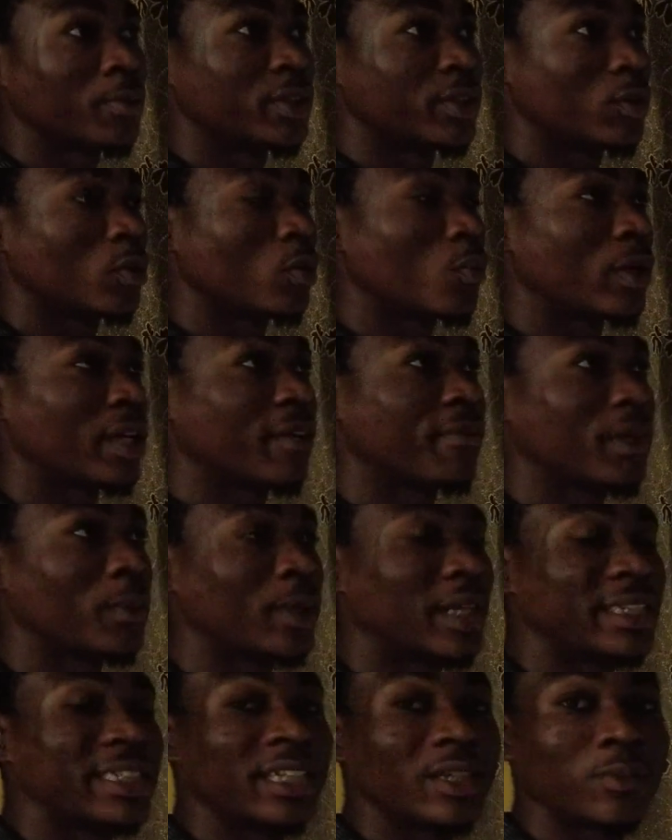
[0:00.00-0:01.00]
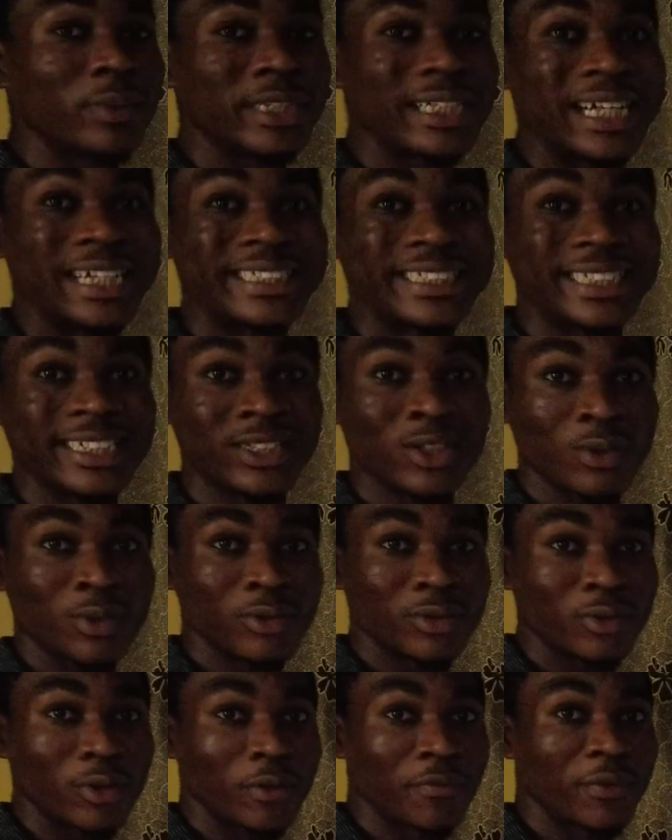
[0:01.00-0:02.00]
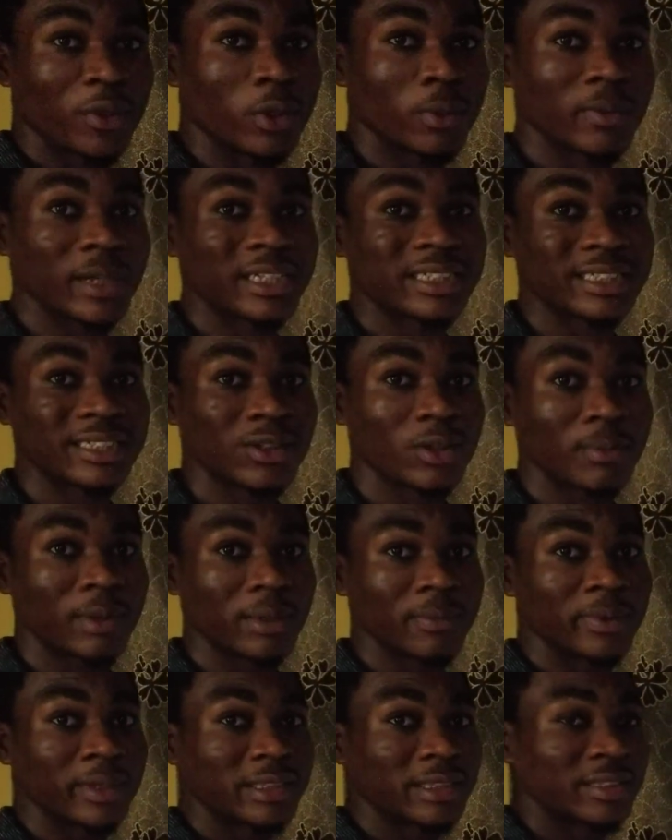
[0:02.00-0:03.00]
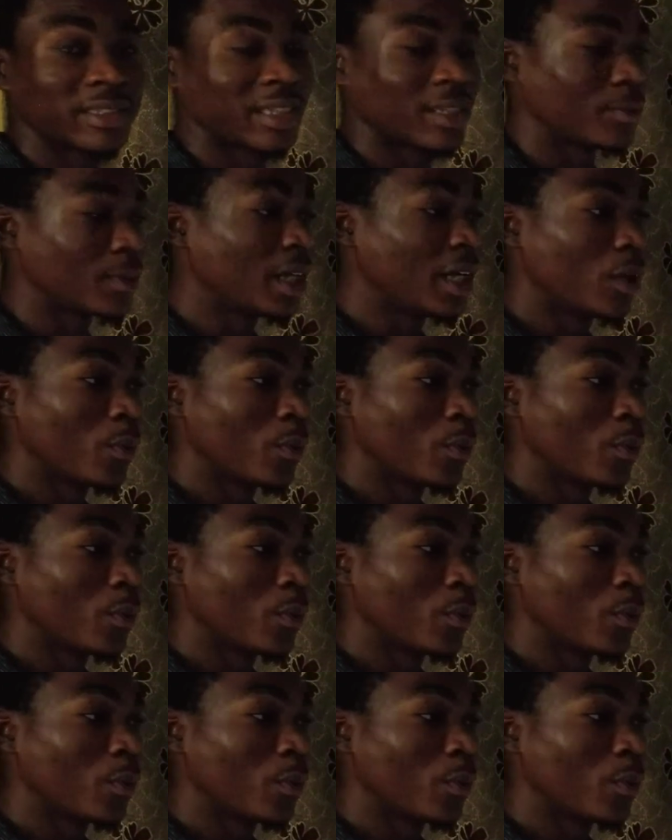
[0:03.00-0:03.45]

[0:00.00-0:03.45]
whenever we are dealing with the addition of numbers in number-based system,